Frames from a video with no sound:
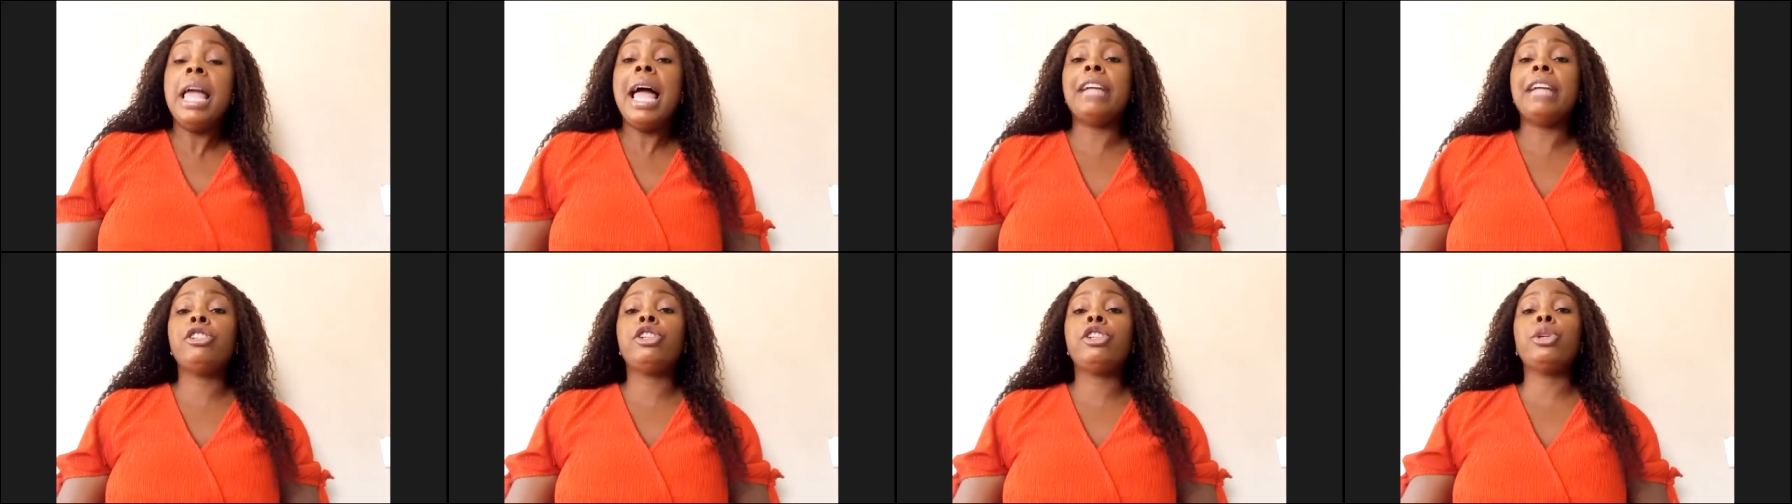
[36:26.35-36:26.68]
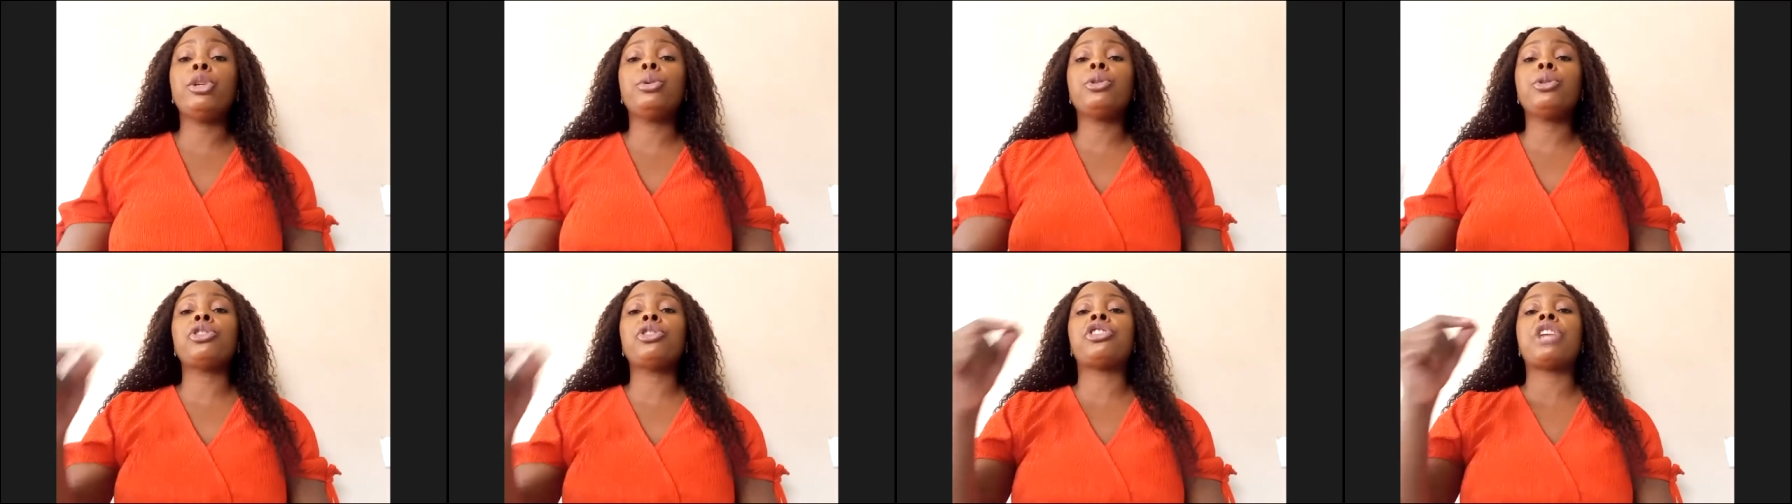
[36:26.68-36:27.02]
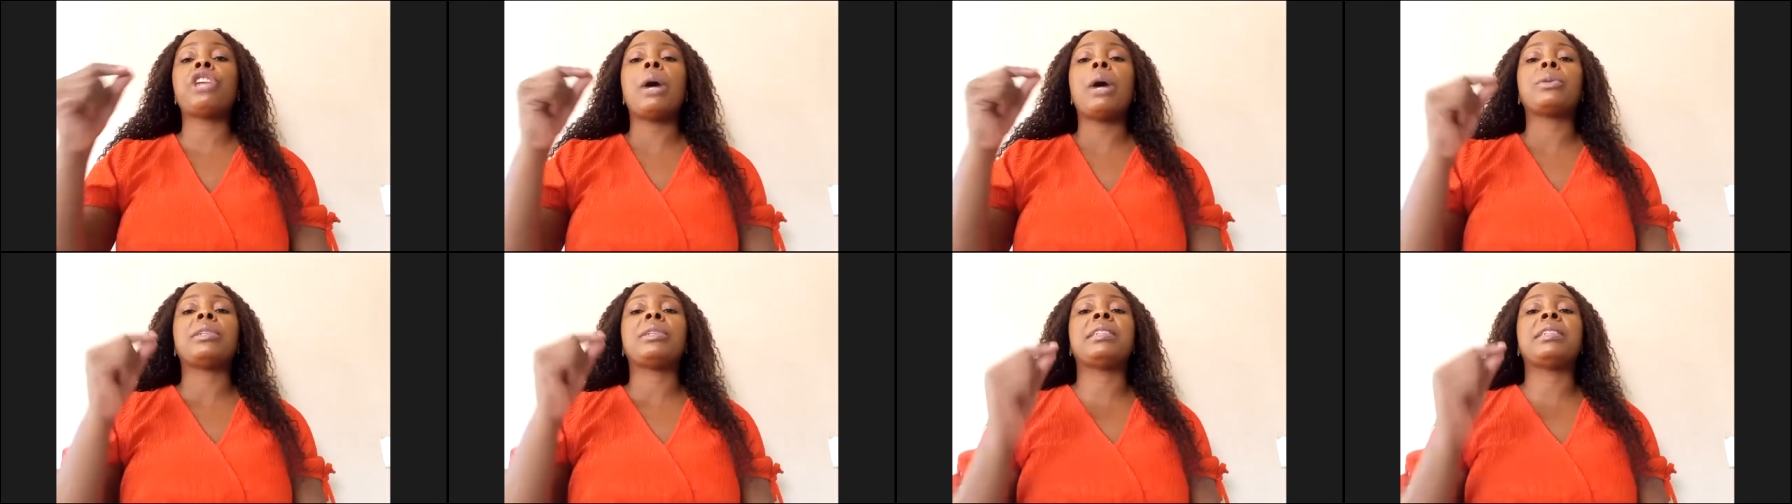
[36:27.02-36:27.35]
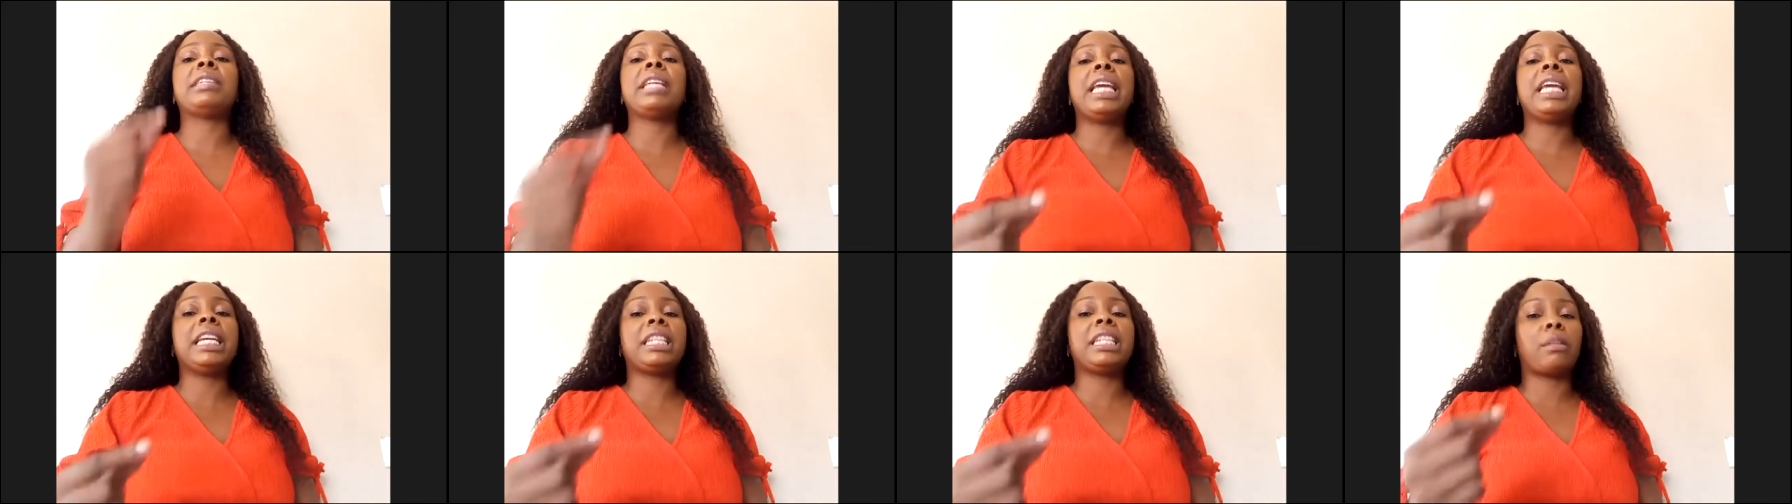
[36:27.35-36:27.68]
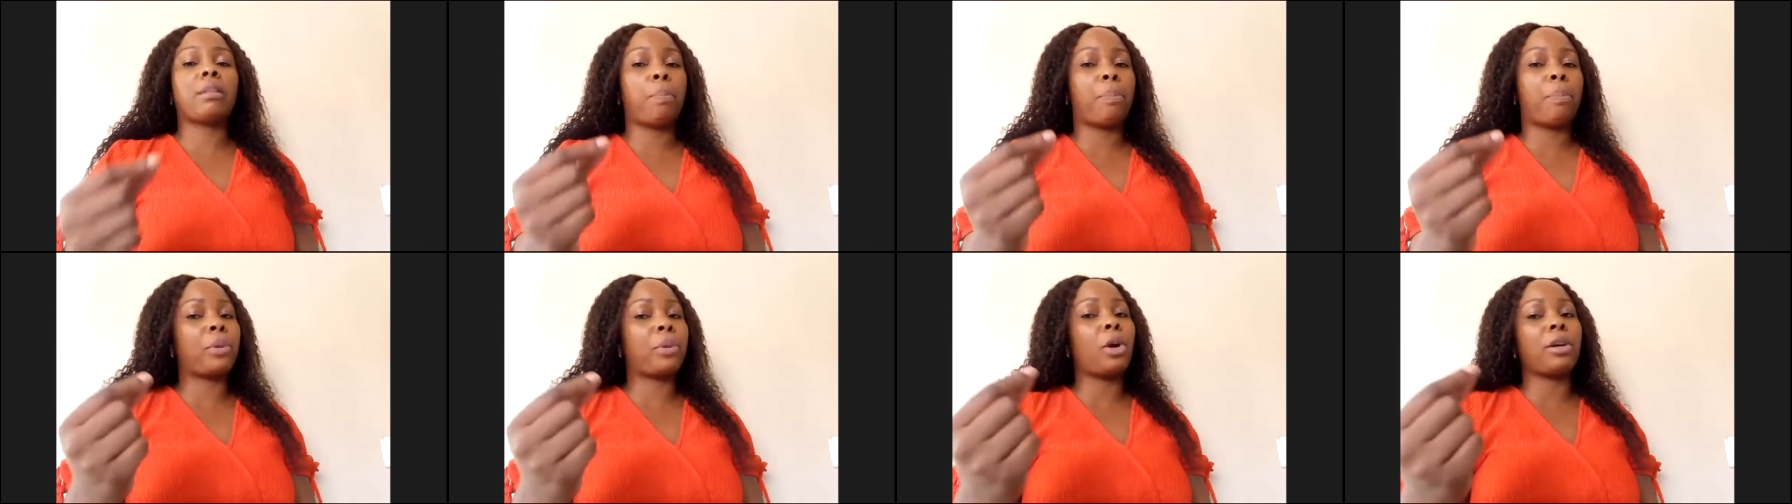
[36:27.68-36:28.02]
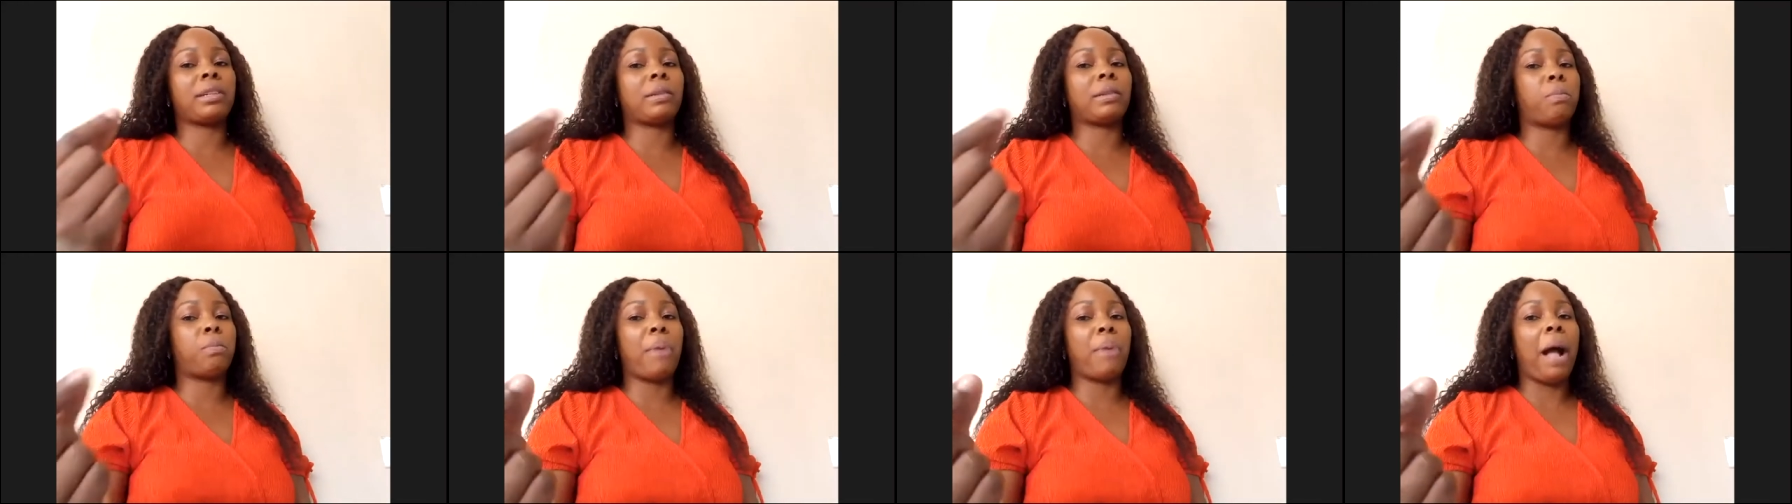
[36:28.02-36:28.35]
and you shall see it
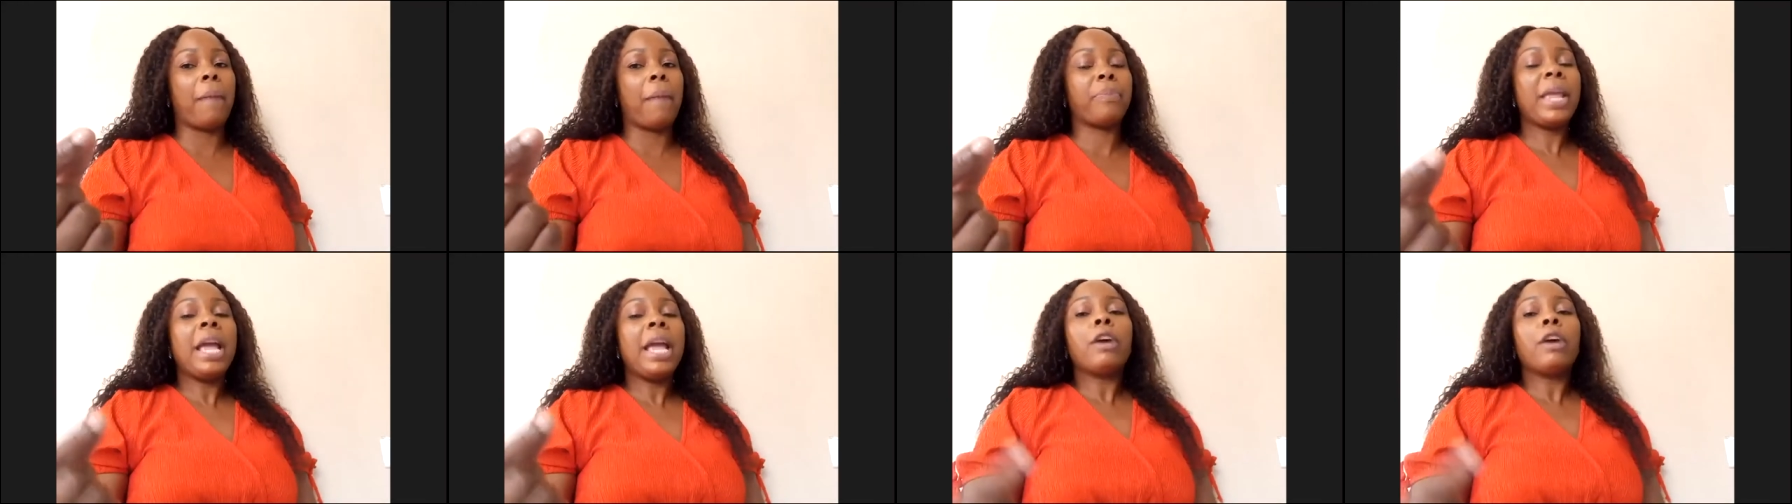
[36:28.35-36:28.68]
prosper.